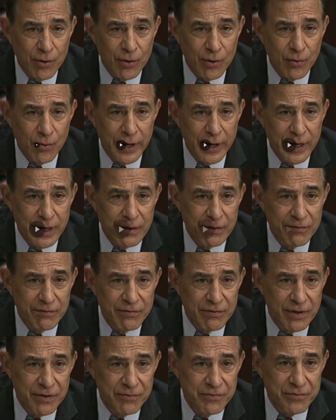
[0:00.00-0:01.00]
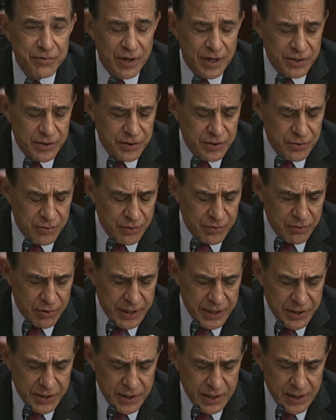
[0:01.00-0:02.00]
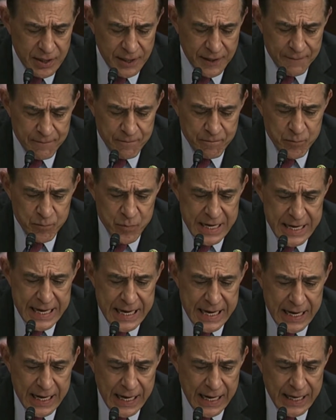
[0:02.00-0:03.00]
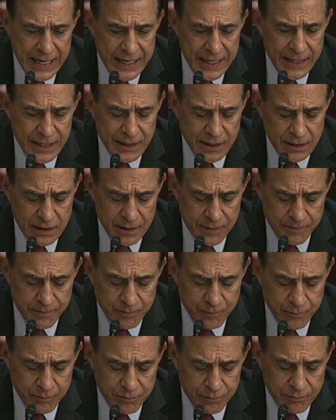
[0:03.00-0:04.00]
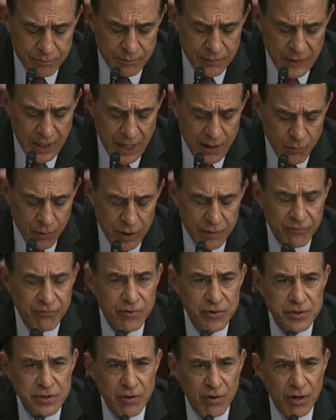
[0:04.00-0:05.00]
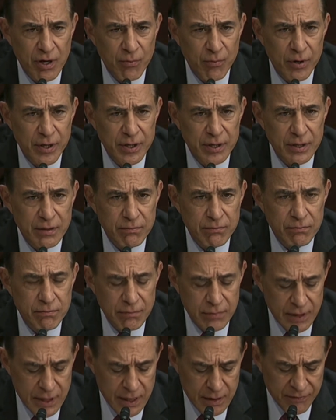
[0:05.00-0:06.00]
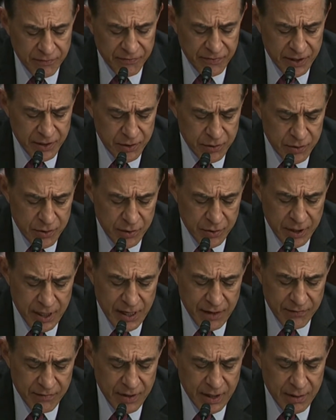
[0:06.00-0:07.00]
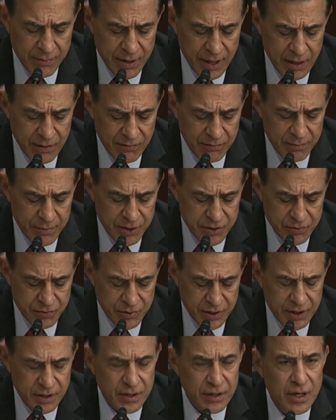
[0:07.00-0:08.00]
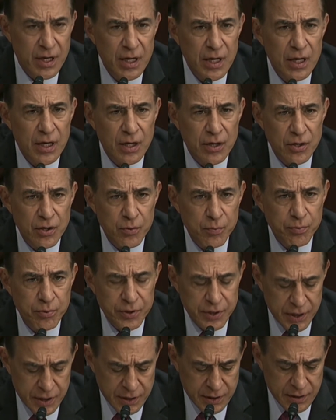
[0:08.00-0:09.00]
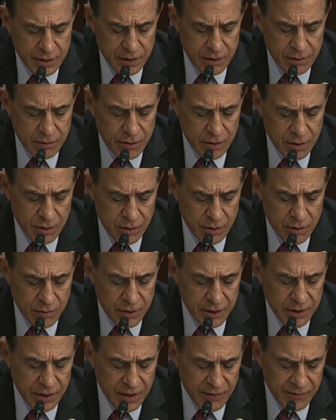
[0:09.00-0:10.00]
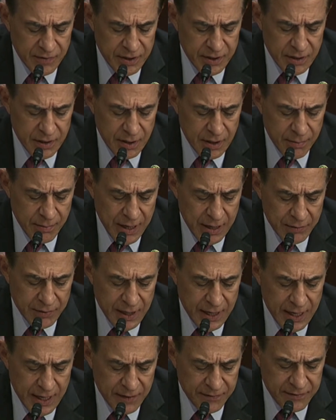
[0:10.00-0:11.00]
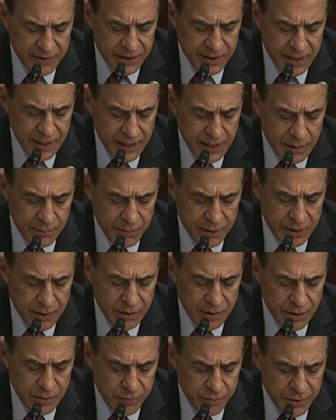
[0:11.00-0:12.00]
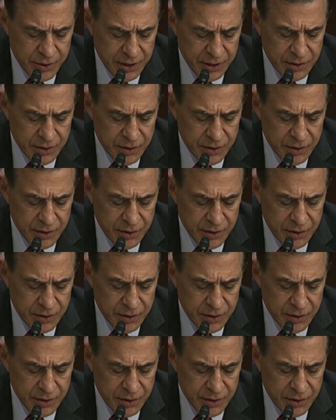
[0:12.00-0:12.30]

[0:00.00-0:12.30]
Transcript: its nose at climate efforts by nations around the world. Texas Congressman Moran pressing Kerry on China and pressure on human rights versus the climate change. This moments ago. Let's watch.